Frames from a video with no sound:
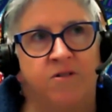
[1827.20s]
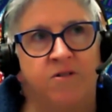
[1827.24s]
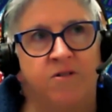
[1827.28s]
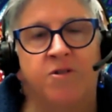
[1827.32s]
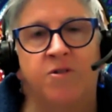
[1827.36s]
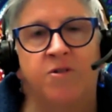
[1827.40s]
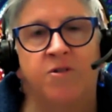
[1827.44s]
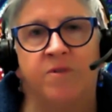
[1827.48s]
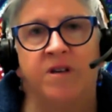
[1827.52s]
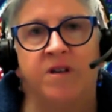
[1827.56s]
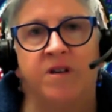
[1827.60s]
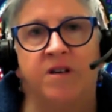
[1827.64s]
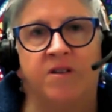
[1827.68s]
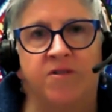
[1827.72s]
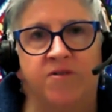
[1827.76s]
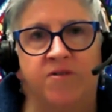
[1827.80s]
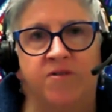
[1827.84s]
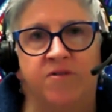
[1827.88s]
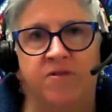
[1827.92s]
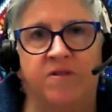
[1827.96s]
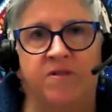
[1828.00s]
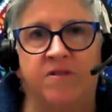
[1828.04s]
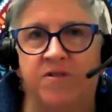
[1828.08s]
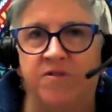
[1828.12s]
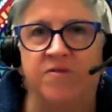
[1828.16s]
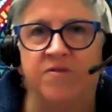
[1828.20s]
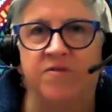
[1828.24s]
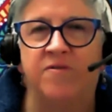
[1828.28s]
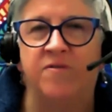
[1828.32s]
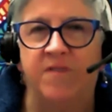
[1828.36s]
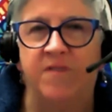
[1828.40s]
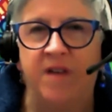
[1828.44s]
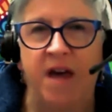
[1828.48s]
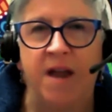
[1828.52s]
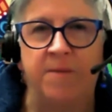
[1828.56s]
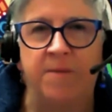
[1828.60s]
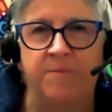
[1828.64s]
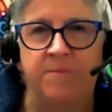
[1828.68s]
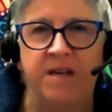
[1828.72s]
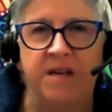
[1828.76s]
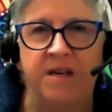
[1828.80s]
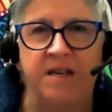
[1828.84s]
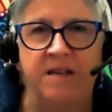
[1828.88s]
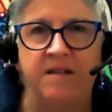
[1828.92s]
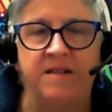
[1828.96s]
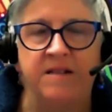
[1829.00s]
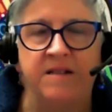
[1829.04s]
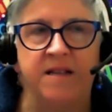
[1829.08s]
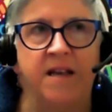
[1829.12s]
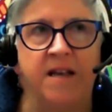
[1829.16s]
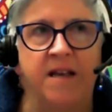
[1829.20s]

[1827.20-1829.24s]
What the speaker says: doing it through that means.